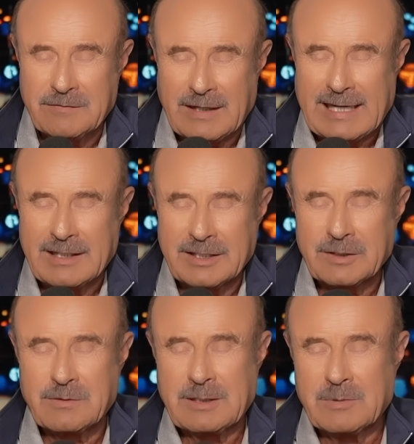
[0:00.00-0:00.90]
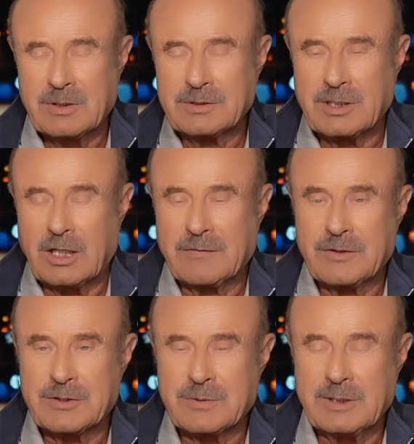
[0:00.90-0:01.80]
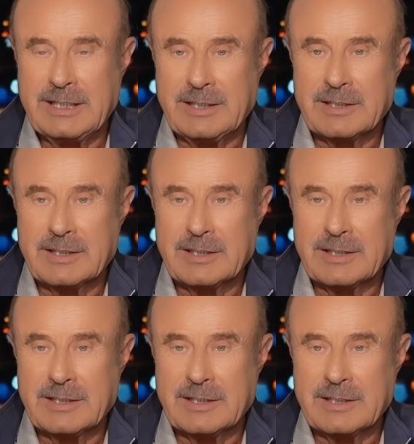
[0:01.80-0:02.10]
violent criminals off the street.